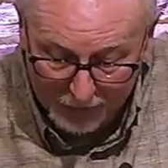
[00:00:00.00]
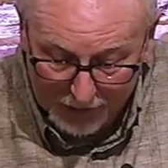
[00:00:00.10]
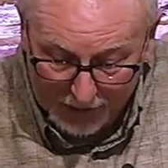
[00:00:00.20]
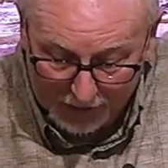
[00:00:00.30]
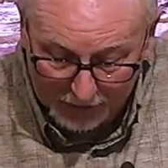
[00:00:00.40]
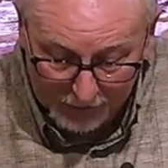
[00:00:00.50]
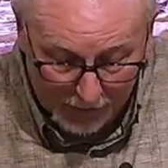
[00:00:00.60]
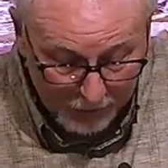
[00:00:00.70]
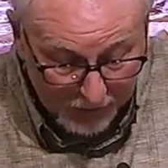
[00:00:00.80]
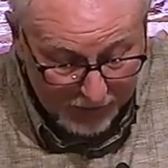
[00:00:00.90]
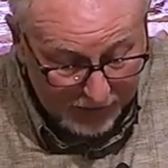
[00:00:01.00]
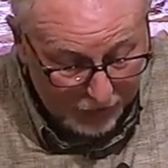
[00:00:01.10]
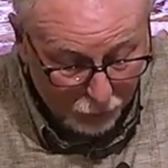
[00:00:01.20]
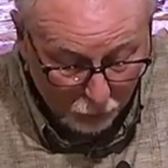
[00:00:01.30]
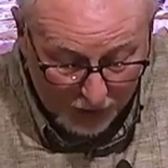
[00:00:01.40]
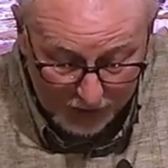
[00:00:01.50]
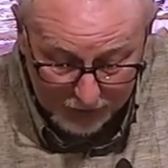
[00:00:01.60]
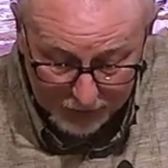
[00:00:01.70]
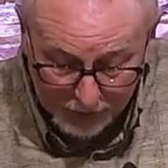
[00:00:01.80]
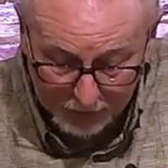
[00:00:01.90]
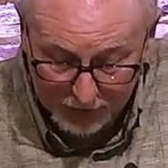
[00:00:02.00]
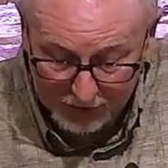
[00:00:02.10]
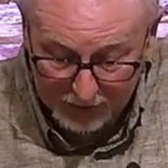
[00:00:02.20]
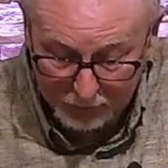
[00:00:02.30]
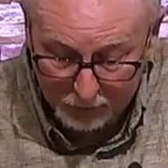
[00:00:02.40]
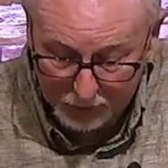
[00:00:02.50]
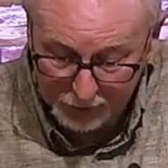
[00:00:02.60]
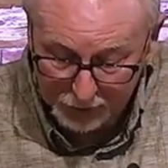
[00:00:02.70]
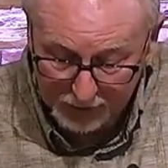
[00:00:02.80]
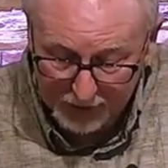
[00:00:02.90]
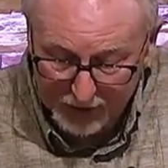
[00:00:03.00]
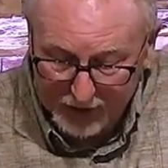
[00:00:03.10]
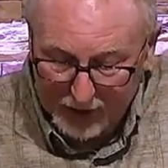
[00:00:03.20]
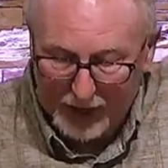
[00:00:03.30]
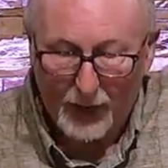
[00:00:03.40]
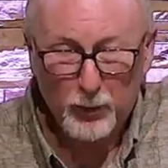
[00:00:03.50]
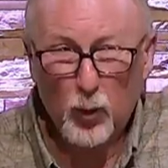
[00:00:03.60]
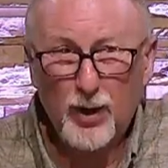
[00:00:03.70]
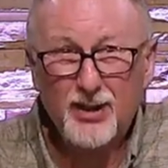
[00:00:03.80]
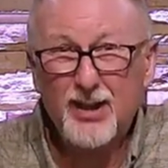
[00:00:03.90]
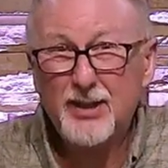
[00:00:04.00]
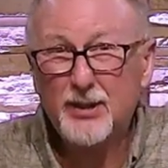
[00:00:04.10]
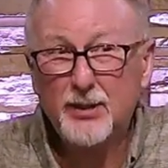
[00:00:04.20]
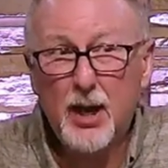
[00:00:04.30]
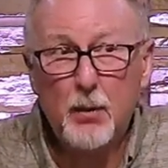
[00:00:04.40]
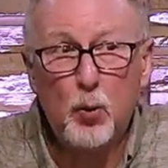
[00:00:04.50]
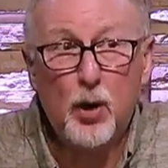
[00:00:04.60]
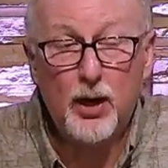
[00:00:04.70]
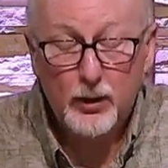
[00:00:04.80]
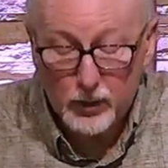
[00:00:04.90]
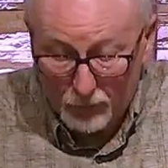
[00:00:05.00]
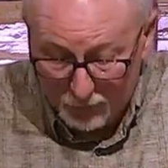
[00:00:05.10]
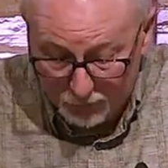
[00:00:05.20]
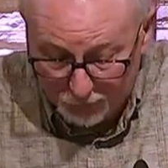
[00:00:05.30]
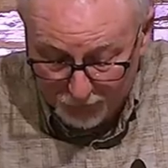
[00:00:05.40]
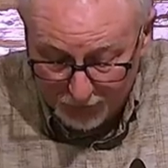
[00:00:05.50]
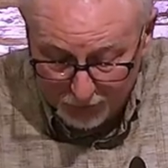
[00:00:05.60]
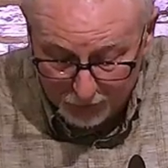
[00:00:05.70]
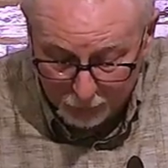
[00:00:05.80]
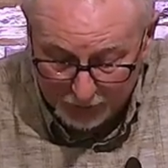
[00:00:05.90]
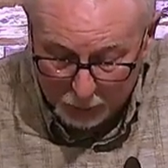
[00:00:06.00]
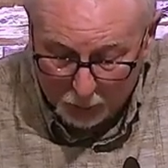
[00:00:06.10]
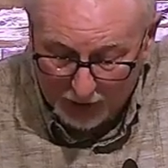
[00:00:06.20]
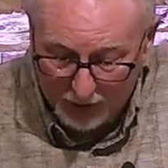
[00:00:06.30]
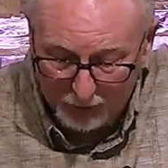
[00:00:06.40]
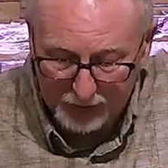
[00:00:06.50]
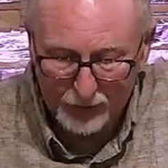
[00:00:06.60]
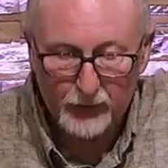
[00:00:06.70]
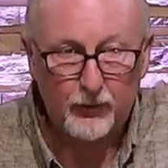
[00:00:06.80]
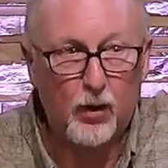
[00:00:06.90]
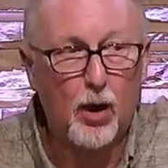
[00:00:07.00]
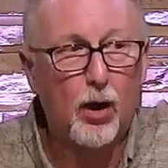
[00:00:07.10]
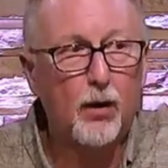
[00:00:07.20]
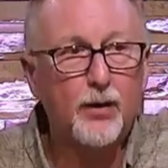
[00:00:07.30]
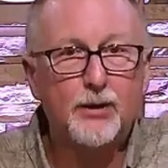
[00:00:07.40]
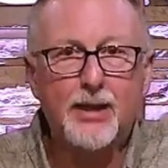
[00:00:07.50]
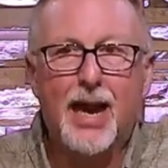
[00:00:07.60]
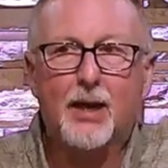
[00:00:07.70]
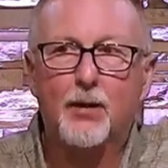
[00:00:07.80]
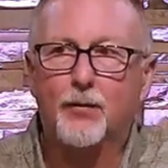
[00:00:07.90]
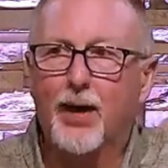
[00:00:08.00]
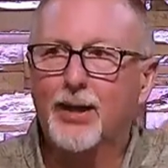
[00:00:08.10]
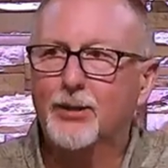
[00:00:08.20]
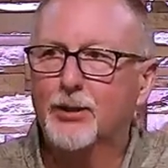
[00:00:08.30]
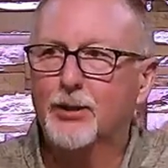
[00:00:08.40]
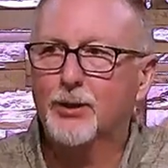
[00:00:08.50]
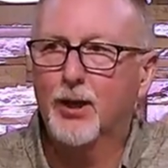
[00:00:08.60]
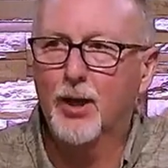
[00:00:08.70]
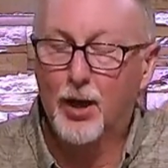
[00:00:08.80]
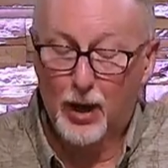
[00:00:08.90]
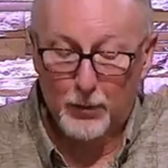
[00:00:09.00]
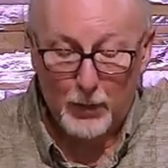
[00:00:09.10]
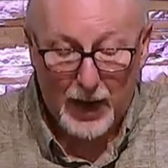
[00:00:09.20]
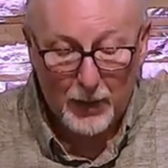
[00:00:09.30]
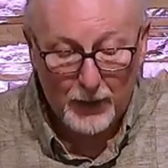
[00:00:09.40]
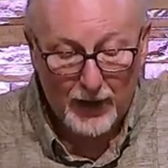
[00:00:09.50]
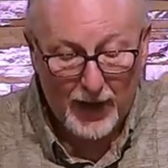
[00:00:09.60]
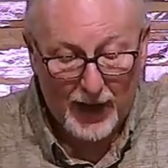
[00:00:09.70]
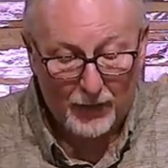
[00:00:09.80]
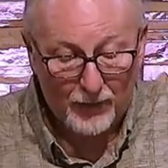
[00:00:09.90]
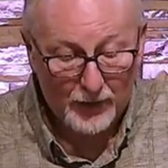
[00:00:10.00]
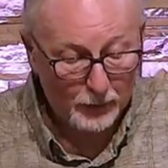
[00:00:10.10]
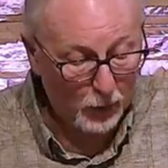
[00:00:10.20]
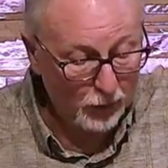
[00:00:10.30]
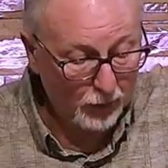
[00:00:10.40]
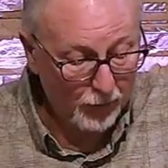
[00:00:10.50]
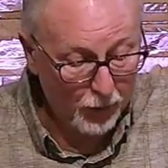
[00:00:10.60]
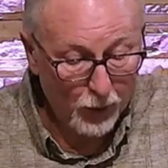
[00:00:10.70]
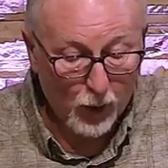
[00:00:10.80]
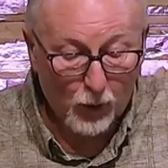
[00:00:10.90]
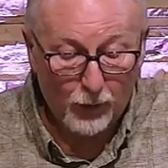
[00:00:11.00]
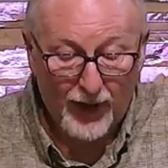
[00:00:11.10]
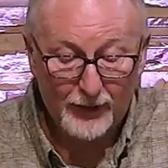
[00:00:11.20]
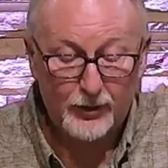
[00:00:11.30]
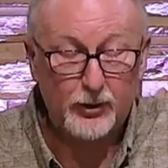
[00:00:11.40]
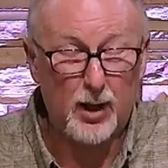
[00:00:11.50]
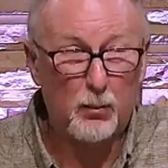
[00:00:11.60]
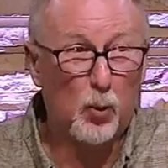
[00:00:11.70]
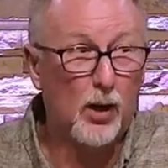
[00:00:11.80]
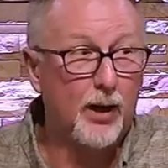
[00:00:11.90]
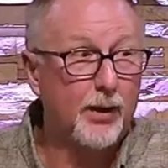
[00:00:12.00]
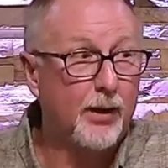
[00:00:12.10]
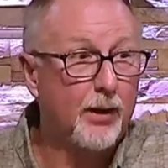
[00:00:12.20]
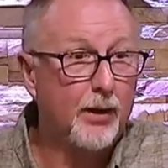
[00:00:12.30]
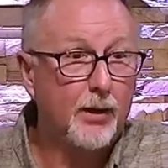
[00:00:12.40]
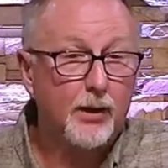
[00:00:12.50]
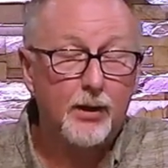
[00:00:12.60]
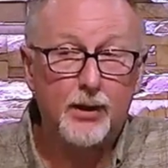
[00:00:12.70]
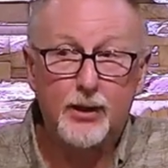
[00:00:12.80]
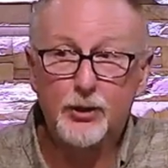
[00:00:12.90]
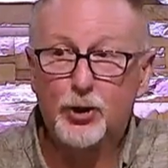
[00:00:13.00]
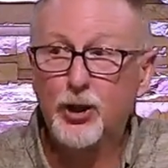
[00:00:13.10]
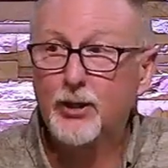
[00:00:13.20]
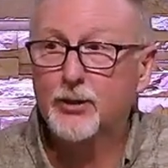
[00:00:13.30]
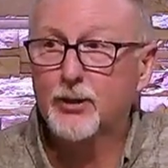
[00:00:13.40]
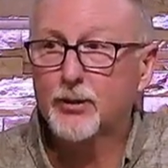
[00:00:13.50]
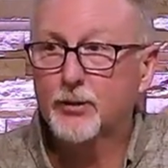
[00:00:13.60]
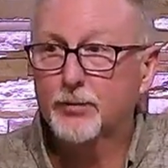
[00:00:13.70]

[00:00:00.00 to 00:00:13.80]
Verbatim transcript: I, I'm going to need grace, I'm going to need mercy, I'm going to need someone to fulfill the requirements of all the sacrifices on my behalf. And as most of you know, that someone is Jesus.